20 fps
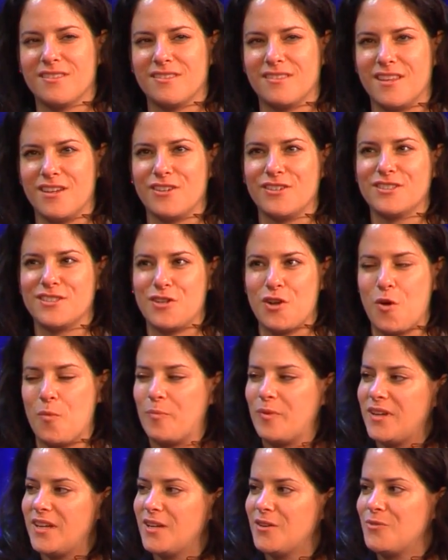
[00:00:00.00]
there is an
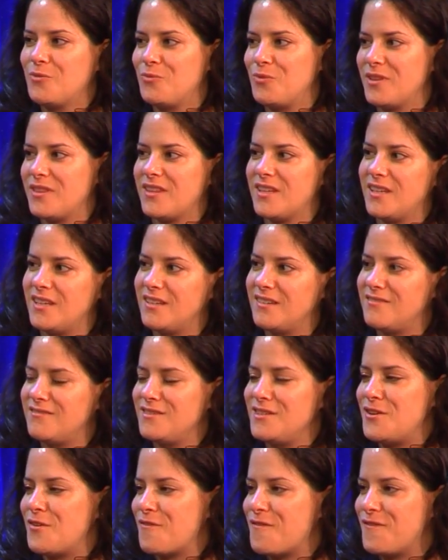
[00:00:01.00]
opening within
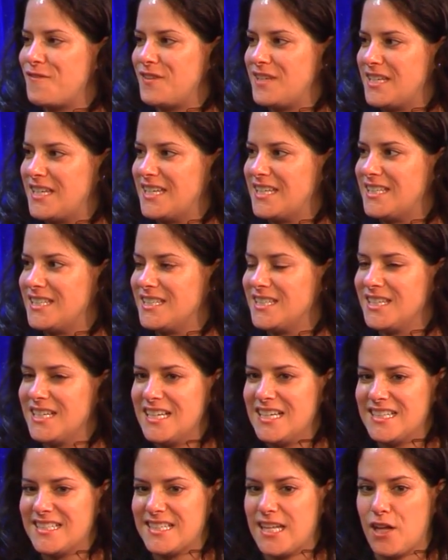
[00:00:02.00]
you know vegan
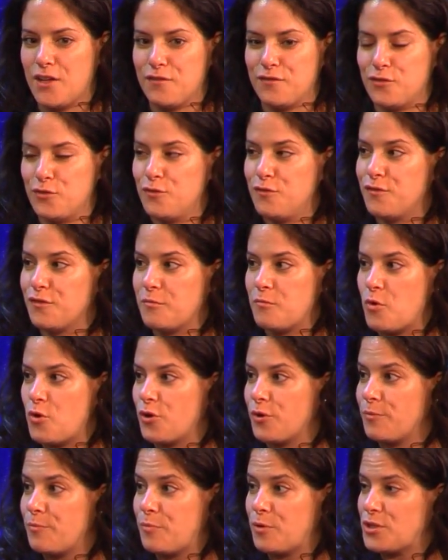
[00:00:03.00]
style food for
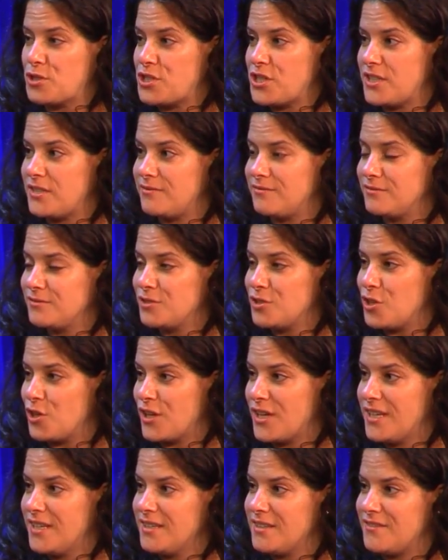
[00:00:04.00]
more Persian
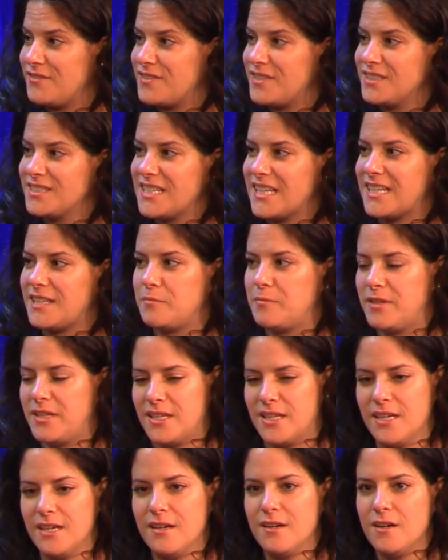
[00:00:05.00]
cooking. It feels like it'd
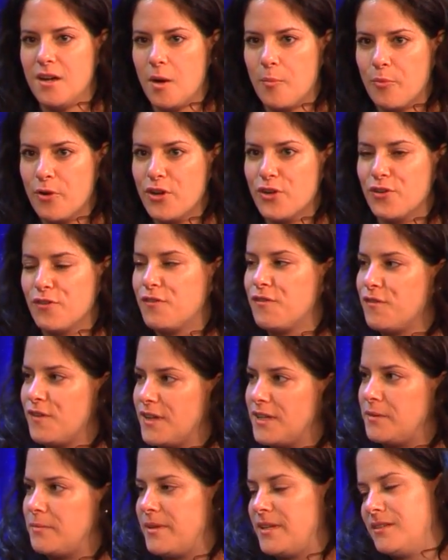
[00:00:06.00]
be a pretty good
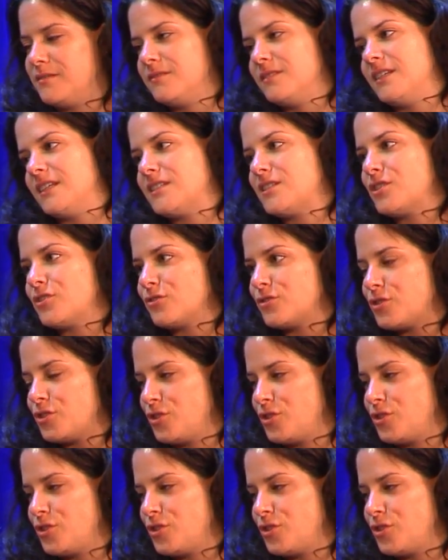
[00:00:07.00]
fit. I mean, yes, there's